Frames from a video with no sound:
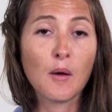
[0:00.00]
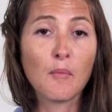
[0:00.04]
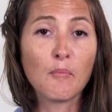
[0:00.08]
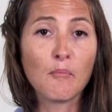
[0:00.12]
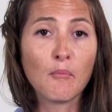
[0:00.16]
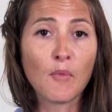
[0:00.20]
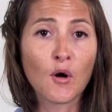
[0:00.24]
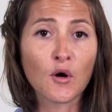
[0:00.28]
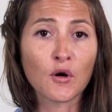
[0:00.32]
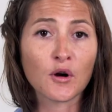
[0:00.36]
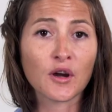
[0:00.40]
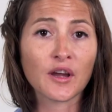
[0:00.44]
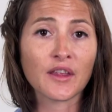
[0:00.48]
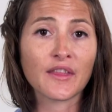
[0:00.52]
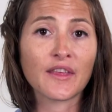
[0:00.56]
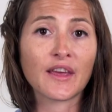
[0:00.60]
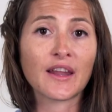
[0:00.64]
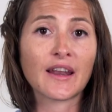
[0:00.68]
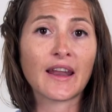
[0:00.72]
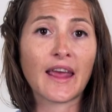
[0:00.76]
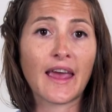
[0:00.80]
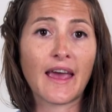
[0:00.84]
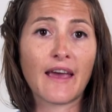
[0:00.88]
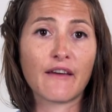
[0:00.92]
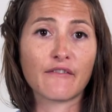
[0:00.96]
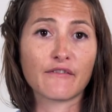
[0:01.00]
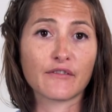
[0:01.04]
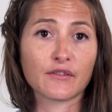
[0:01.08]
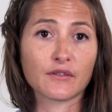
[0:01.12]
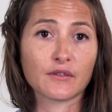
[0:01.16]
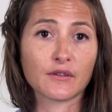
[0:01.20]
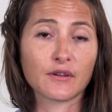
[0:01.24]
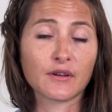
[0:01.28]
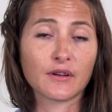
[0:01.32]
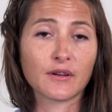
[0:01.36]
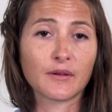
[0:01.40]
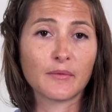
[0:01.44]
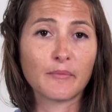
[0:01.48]
More than
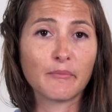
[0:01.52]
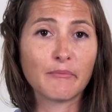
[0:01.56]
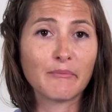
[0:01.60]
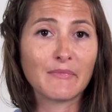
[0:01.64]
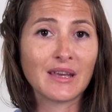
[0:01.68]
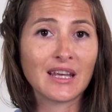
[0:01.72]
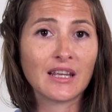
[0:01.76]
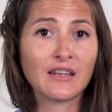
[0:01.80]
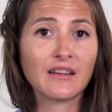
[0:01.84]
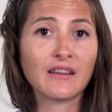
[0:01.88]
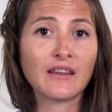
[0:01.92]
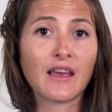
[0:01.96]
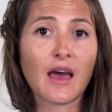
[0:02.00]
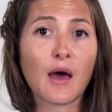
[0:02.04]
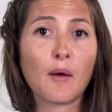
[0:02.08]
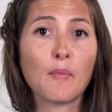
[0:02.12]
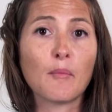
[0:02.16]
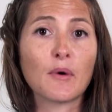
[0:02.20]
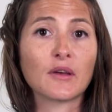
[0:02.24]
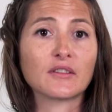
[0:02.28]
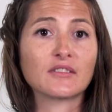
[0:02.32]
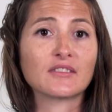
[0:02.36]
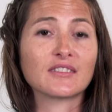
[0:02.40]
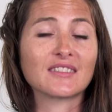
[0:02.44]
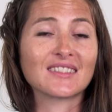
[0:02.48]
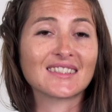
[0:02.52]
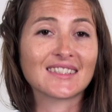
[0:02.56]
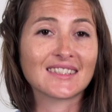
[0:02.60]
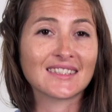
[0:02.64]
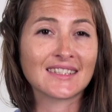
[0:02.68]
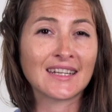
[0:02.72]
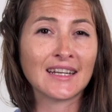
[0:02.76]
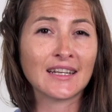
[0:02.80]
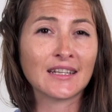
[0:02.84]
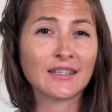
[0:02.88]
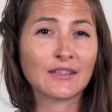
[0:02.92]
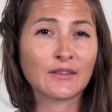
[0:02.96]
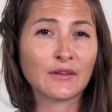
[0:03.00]
ever, media must
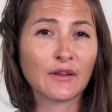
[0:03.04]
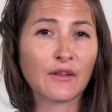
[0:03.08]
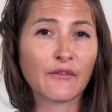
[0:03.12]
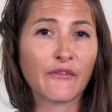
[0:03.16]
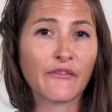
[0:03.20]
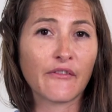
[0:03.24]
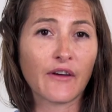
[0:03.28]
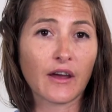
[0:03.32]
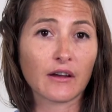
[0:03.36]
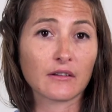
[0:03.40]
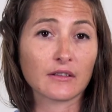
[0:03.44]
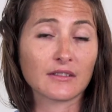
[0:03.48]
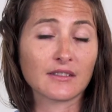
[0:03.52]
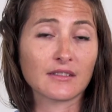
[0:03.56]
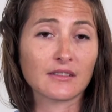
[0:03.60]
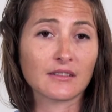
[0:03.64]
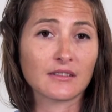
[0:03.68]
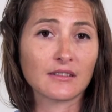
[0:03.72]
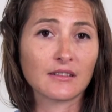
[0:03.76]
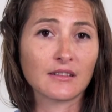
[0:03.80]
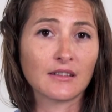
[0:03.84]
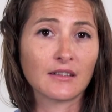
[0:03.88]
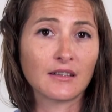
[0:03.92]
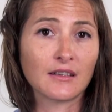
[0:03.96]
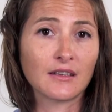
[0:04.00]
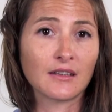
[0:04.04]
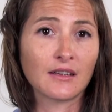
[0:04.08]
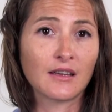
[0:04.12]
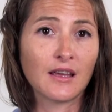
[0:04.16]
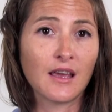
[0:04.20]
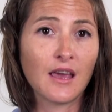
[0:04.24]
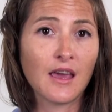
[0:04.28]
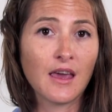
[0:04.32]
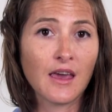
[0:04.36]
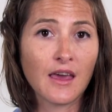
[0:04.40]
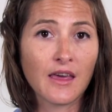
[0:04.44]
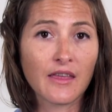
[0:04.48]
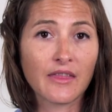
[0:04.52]
stick to the facts.
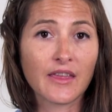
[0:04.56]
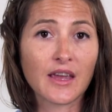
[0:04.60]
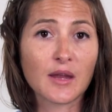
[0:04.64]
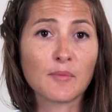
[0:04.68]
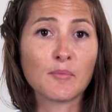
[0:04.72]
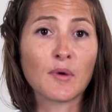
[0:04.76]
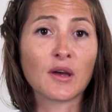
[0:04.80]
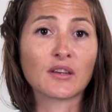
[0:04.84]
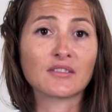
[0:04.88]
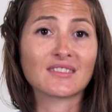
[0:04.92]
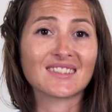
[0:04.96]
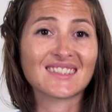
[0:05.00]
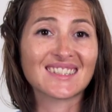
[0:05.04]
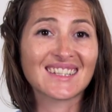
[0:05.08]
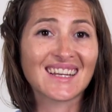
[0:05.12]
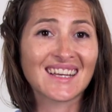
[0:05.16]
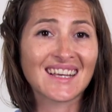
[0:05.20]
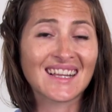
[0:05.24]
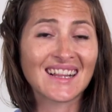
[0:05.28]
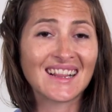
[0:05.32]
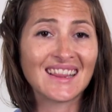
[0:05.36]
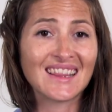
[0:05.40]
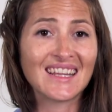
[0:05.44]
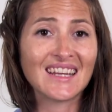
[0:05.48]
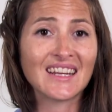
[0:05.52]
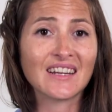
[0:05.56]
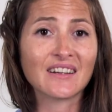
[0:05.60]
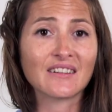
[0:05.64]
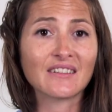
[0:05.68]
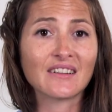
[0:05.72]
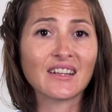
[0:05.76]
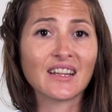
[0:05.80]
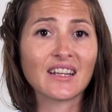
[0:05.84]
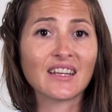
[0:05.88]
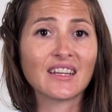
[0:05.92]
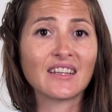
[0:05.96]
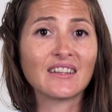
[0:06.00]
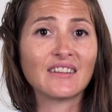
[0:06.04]
They must
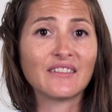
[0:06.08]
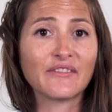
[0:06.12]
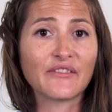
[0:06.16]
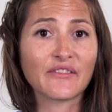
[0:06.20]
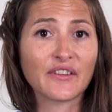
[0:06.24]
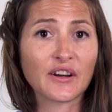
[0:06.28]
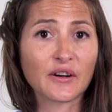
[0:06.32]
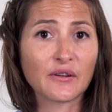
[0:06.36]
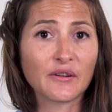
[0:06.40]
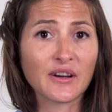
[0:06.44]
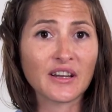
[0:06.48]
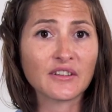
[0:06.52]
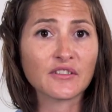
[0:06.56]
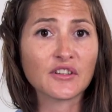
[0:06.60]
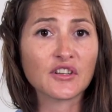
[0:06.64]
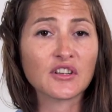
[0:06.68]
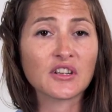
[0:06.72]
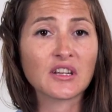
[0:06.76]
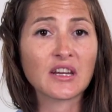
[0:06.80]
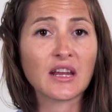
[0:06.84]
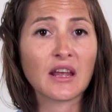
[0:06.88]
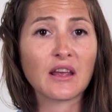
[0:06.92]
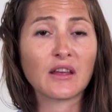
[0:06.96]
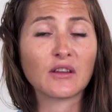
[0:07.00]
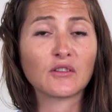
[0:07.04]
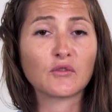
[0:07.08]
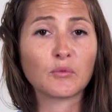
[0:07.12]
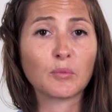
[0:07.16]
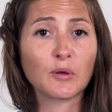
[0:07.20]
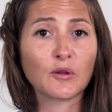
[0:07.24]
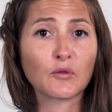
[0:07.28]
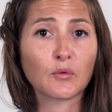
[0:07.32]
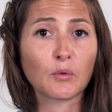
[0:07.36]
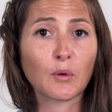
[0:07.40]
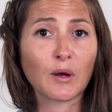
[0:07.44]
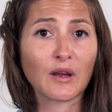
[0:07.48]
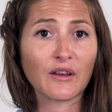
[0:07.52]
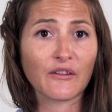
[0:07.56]
clearly differentiate
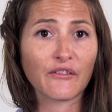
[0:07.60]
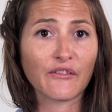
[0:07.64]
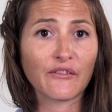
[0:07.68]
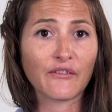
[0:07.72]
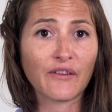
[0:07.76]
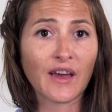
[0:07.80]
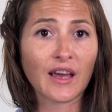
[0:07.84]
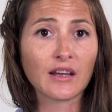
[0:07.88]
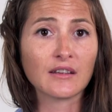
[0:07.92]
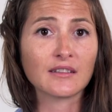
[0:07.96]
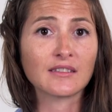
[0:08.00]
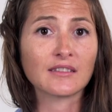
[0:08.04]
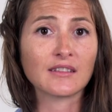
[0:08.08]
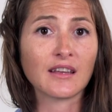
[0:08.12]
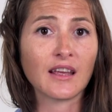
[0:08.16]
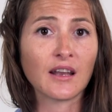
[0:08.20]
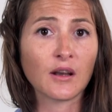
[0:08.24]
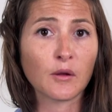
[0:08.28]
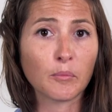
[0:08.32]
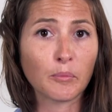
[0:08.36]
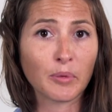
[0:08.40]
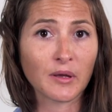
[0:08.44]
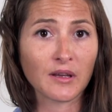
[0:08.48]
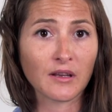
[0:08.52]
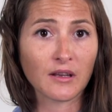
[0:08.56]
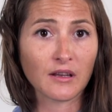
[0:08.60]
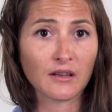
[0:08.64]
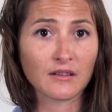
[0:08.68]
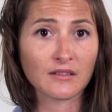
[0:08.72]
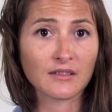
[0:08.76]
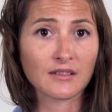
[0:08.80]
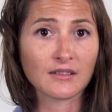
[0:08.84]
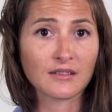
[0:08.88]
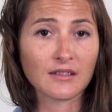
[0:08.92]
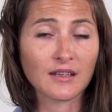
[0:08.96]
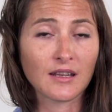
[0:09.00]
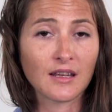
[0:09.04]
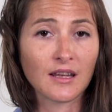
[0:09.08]
between facts and
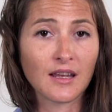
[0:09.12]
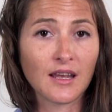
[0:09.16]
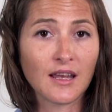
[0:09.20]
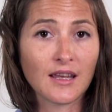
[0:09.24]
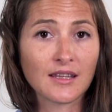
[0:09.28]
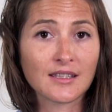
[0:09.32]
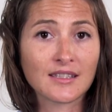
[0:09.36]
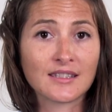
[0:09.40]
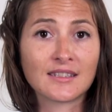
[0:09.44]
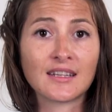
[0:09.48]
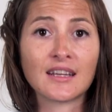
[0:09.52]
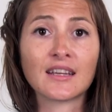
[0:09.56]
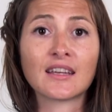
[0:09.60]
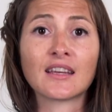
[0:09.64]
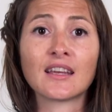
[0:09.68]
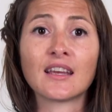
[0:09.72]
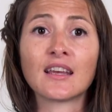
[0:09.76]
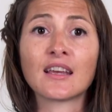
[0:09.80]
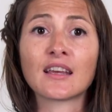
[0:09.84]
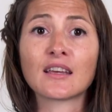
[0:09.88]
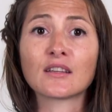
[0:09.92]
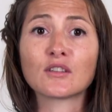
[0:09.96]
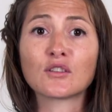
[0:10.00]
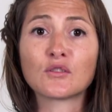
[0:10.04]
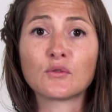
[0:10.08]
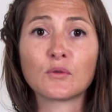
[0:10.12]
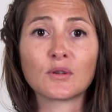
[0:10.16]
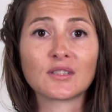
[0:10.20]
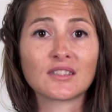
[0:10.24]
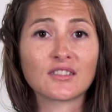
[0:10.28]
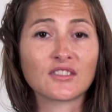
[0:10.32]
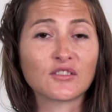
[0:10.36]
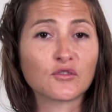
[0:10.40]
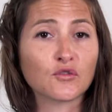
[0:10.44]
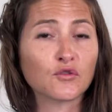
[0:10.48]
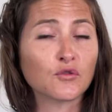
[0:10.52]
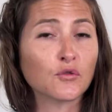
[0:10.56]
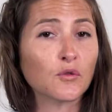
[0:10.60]
opinions, sticking to a
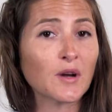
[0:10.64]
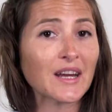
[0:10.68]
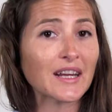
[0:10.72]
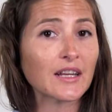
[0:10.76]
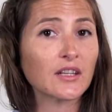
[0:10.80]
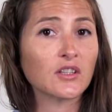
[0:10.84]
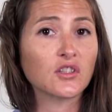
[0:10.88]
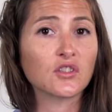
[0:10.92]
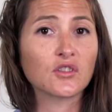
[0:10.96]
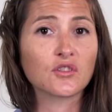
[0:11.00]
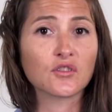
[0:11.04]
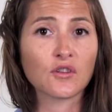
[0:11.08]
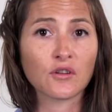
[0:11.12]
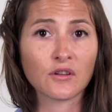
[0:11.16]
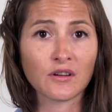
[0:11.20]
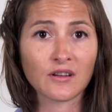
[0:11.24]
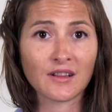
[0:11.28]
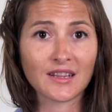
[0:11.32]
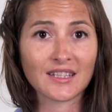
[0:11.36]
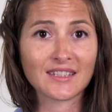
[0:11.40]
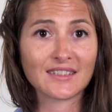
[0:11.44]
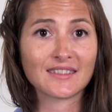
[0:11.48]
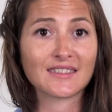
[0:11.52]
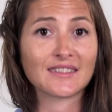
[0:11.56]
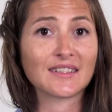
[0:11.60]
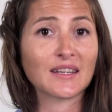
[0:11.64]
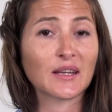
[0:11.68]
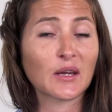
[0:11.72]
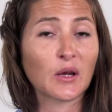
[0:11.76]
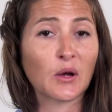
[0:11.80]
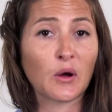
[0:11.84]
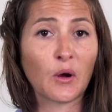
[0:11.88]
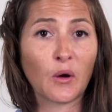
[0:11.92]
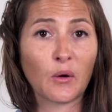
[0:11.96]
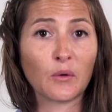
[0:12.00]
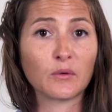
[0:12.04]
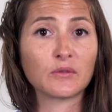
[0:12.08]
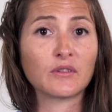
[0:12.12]
strict journalistic
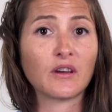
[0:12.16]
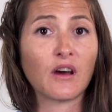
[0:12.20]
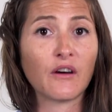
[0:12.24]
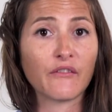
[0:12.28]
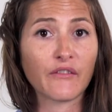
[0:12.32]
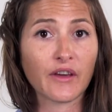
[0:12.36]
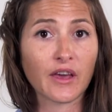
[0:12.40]
code of